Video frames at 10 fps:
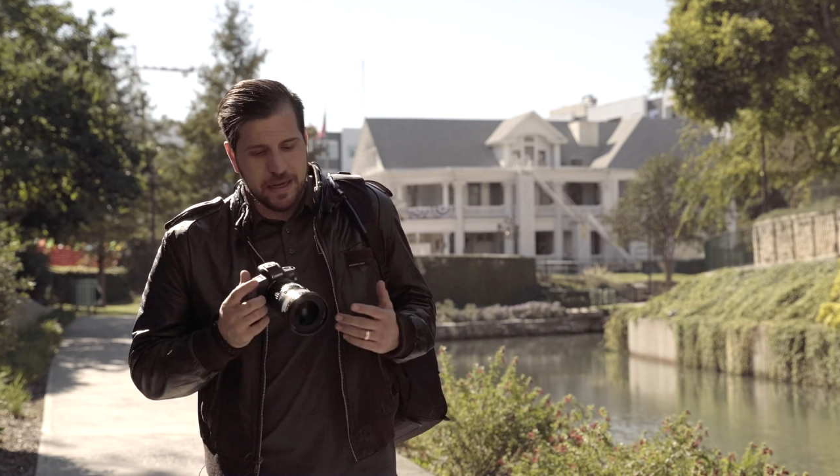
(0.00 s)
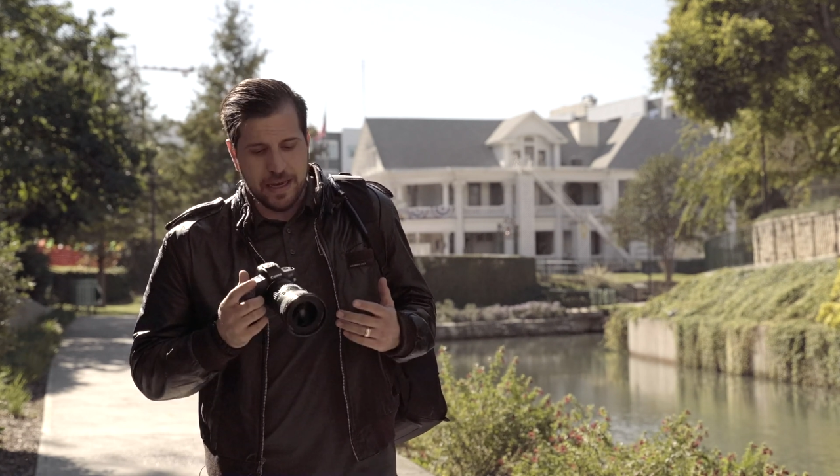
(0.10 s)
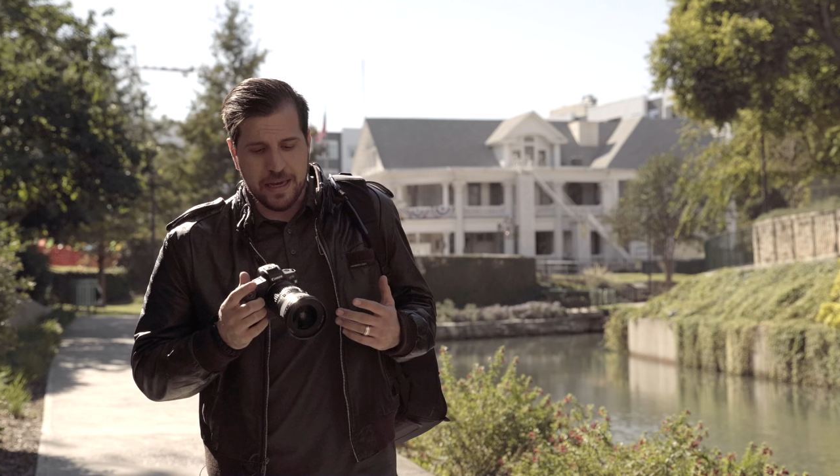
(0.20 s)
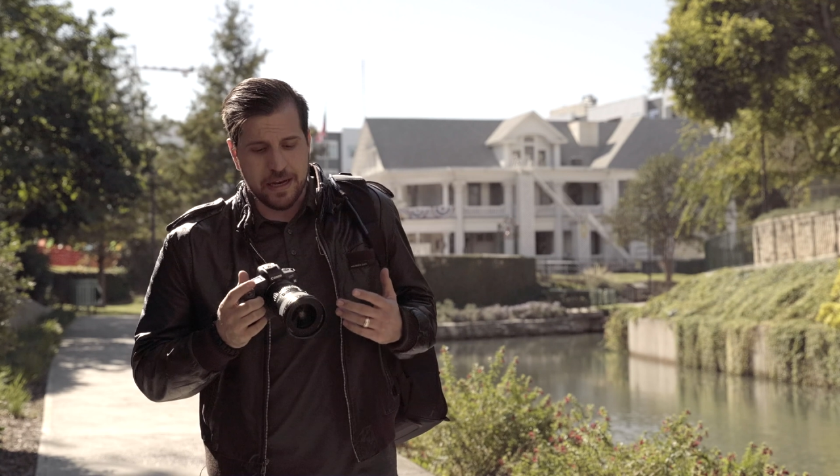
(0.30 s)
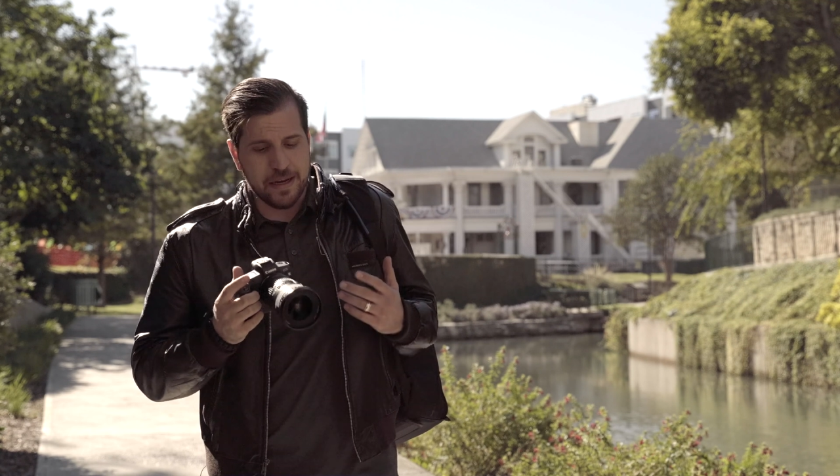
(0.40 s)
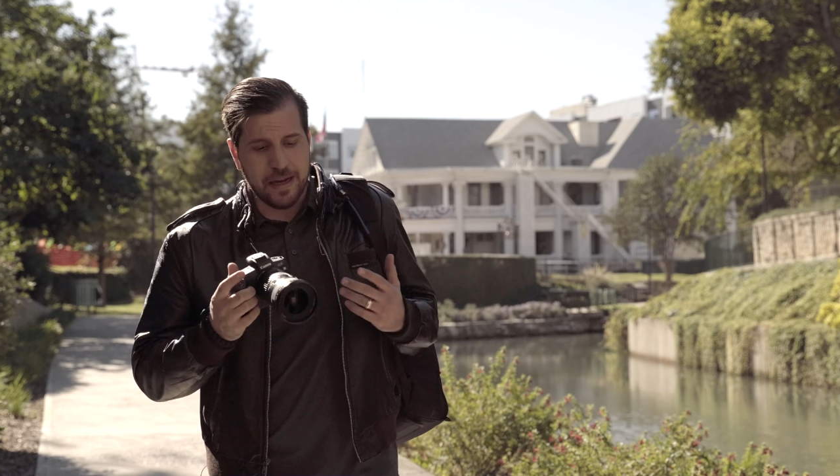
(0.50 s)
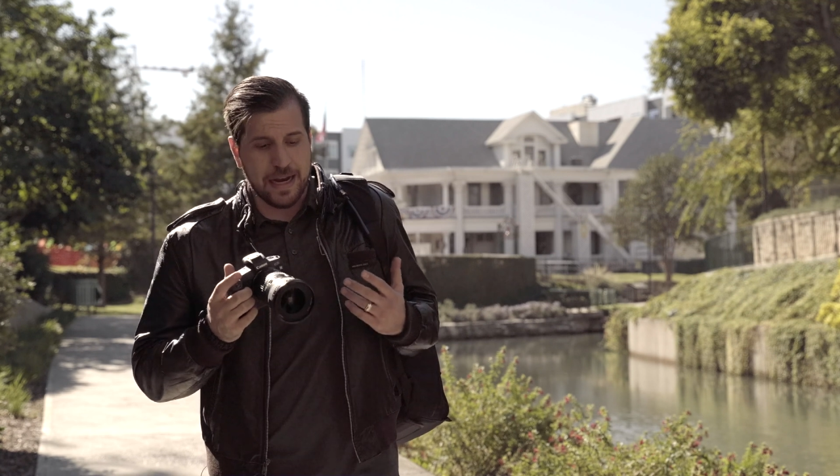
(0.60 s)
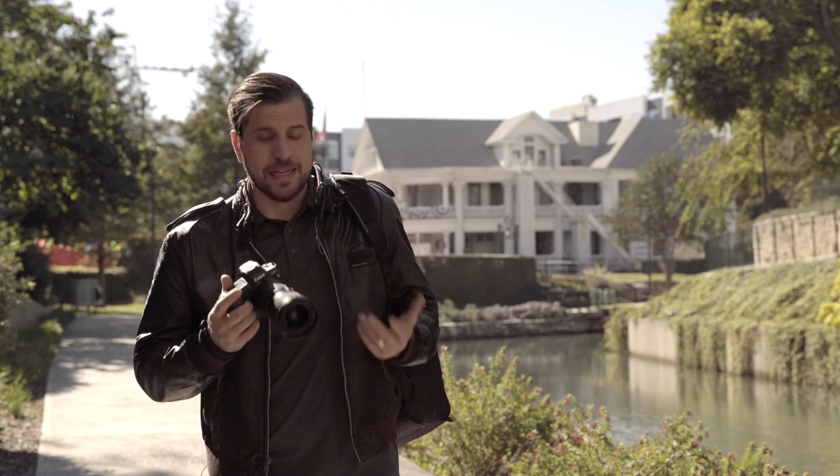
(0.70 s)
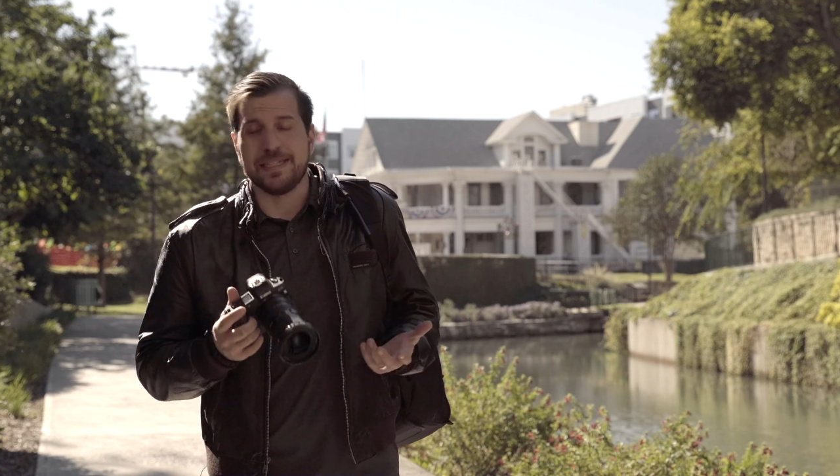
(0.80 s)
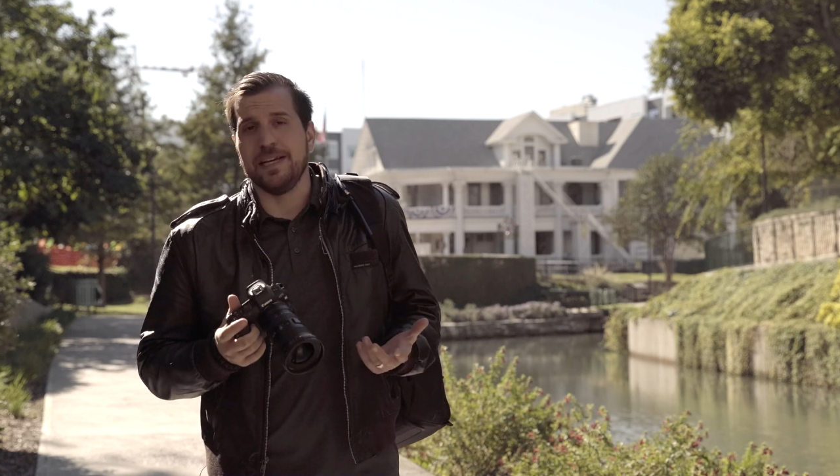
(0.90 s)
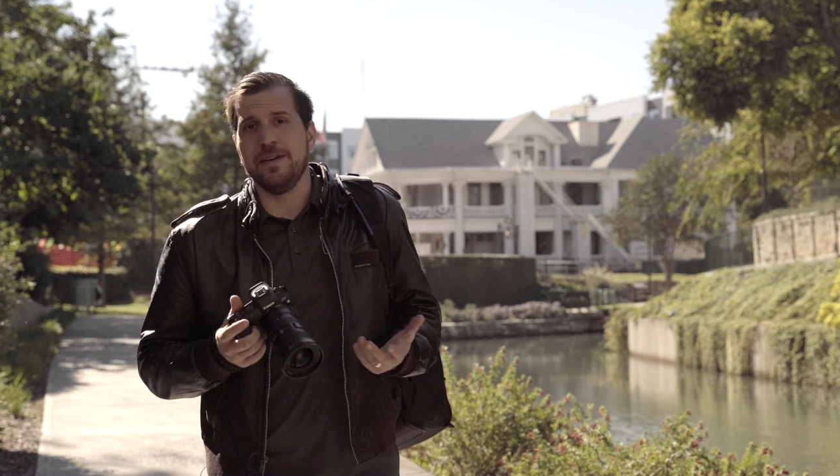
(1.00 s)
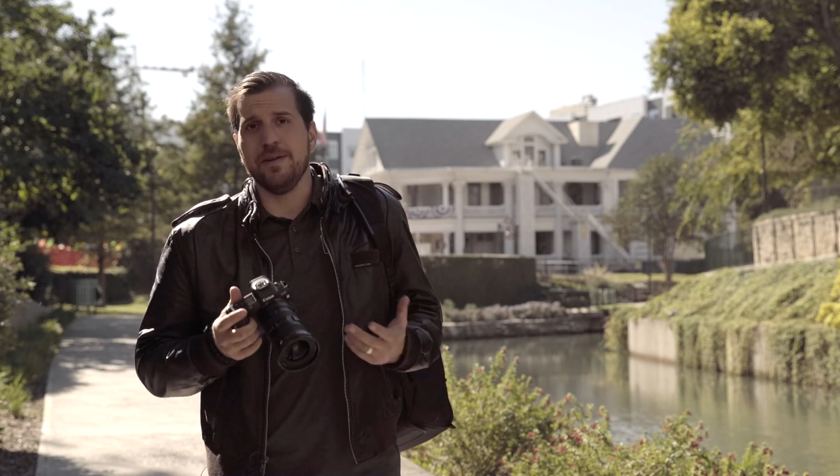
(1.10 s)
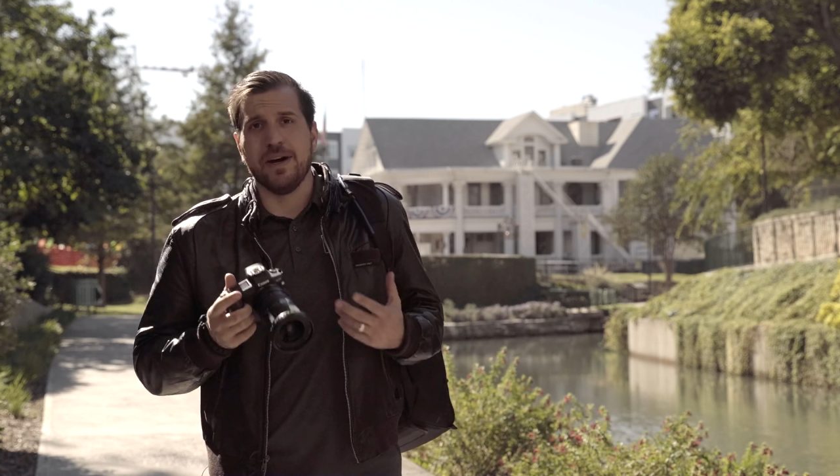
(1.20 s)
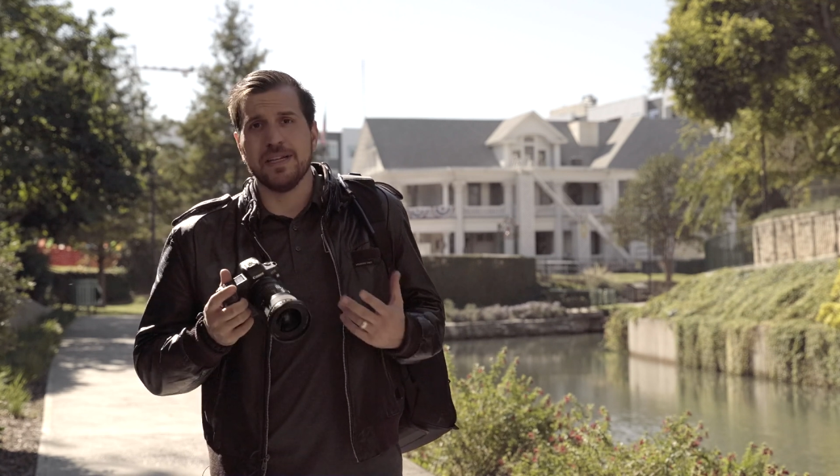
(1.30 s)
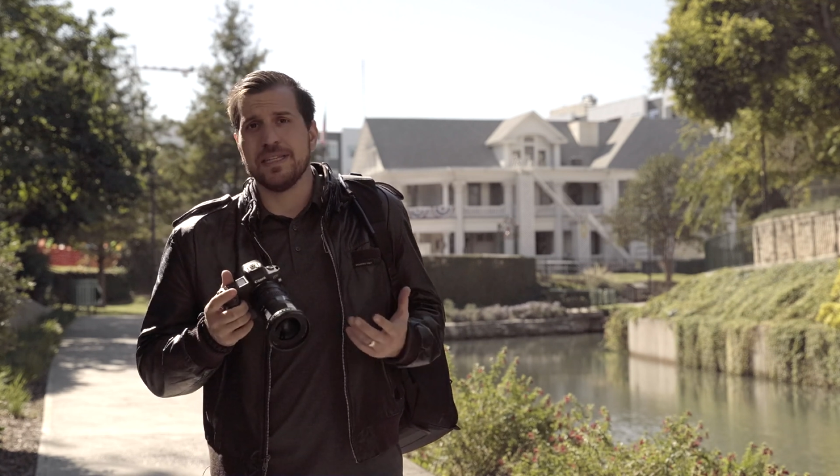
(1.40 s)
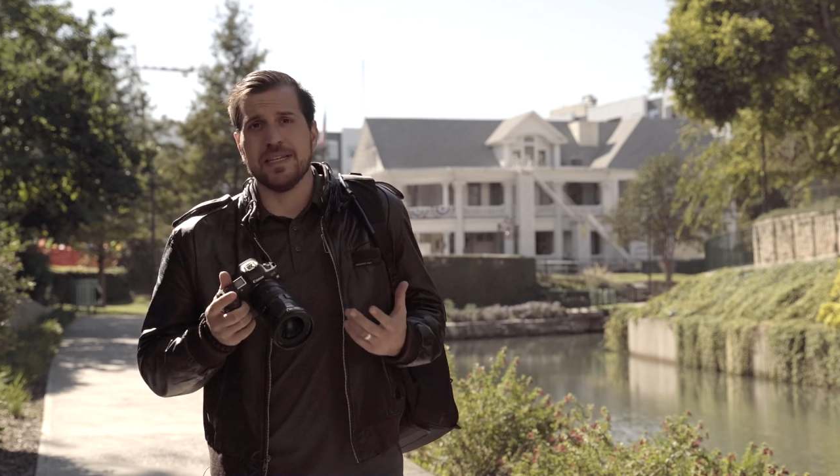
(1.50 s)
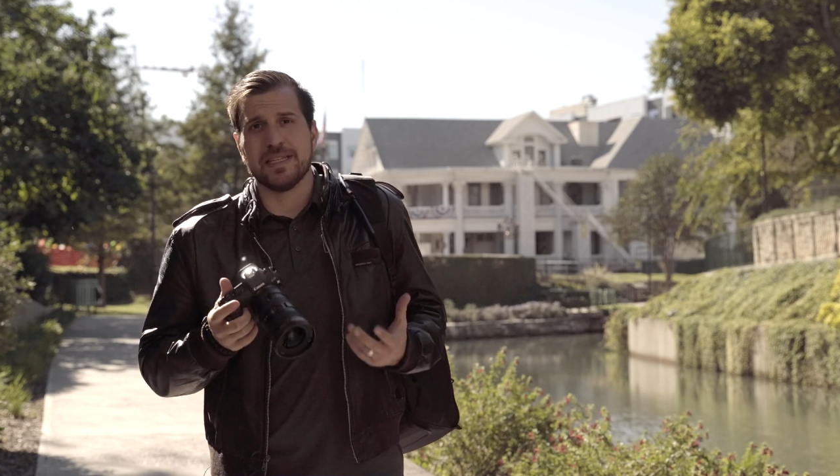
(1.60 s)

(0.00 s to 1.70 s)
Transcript: And I can tell you, honestly,